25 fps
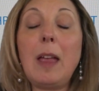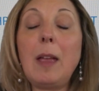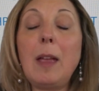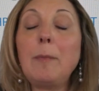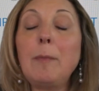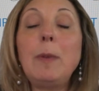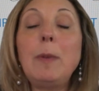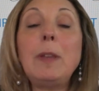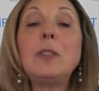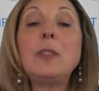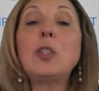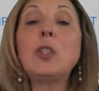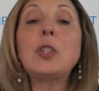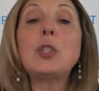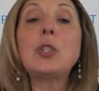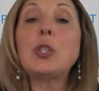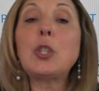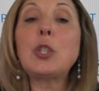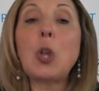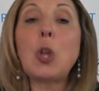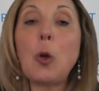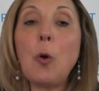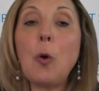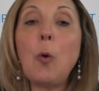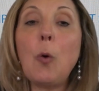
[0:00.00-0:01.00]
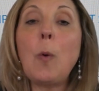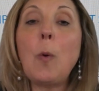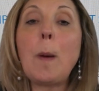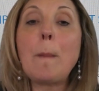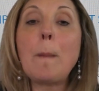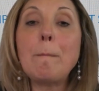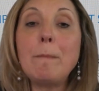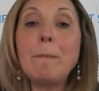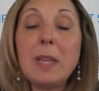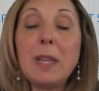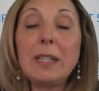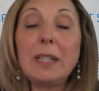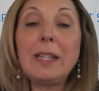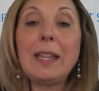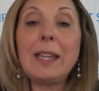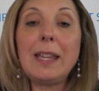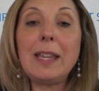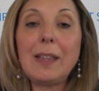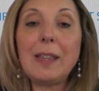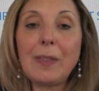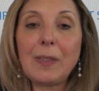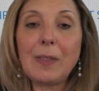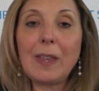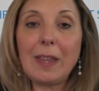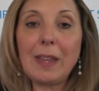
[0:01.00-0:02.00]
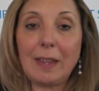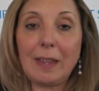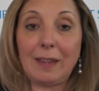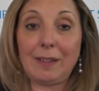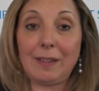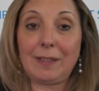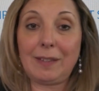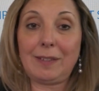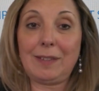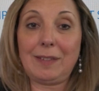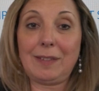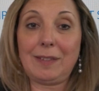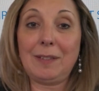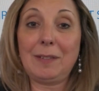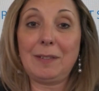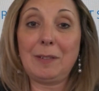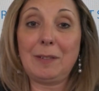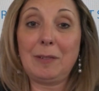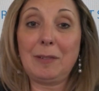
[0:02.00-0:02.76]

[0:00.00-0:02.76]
I mean, so many things.